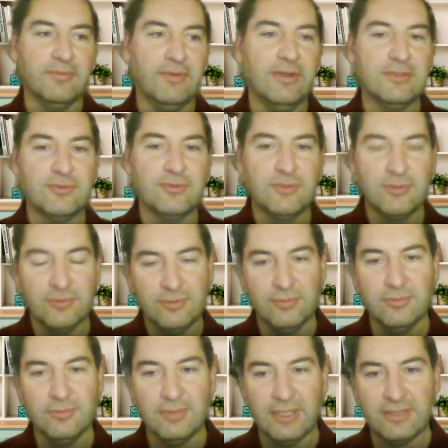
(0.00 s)
are
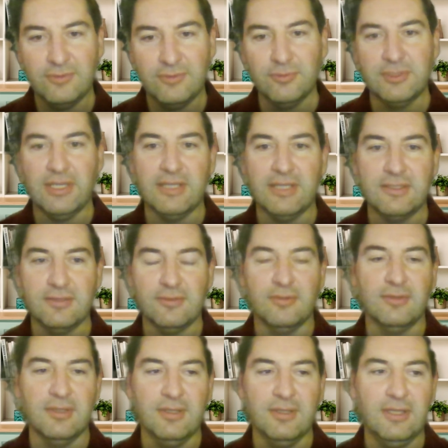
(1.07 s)
two sides.
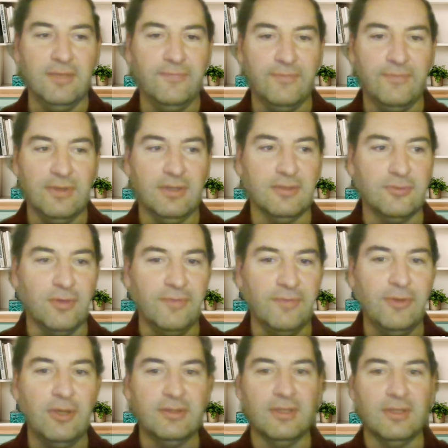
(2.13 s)
So if to
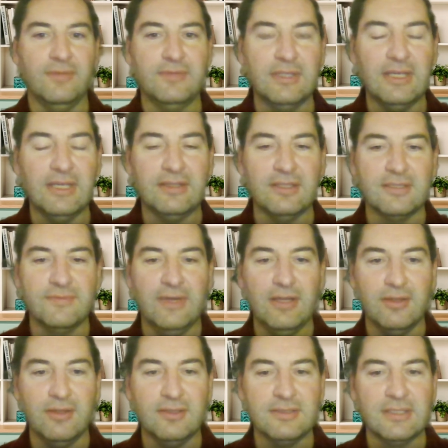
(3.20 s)
evaluate if the data is
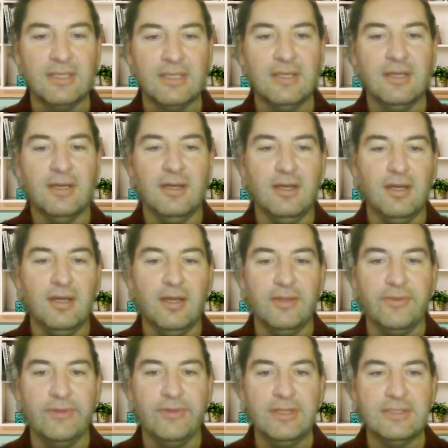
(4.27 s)
valid,
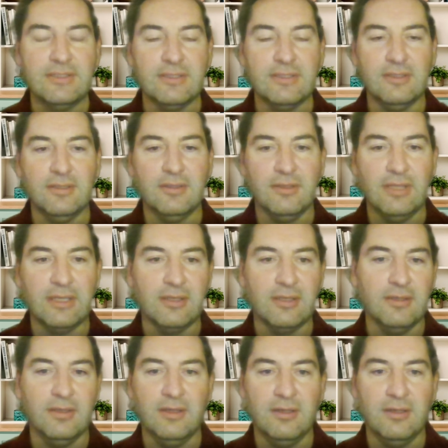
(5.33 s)
there is like
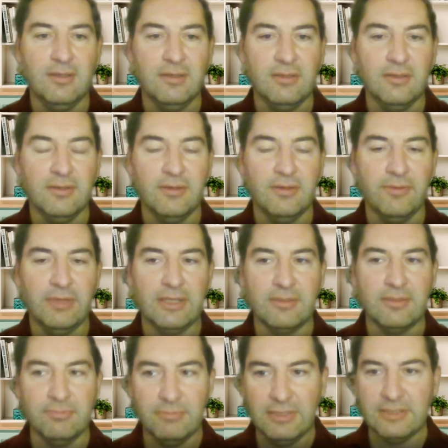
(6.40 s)
a
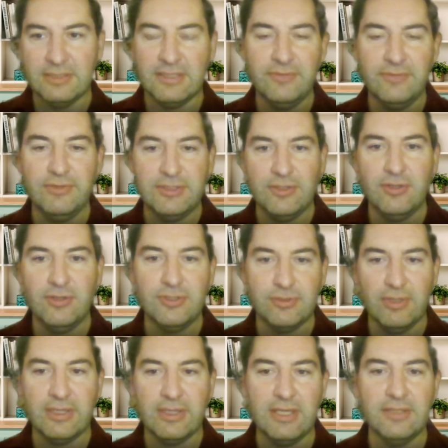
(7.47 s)
side research.
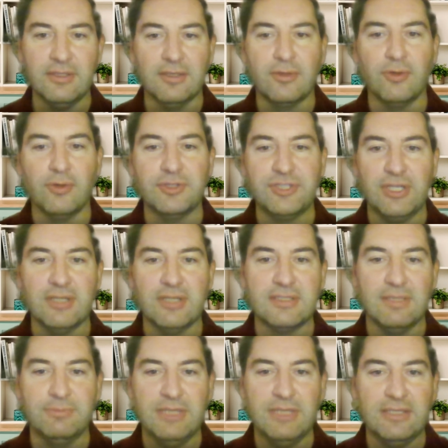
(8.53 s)
So I can cross-check
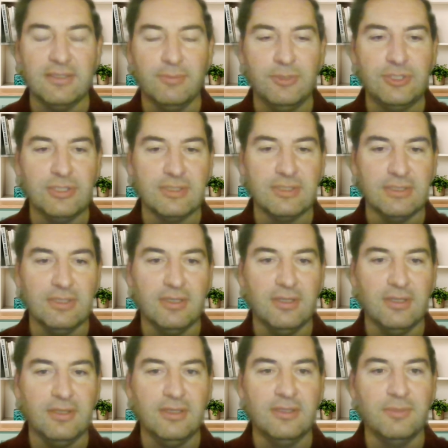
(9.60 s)
some data which is in the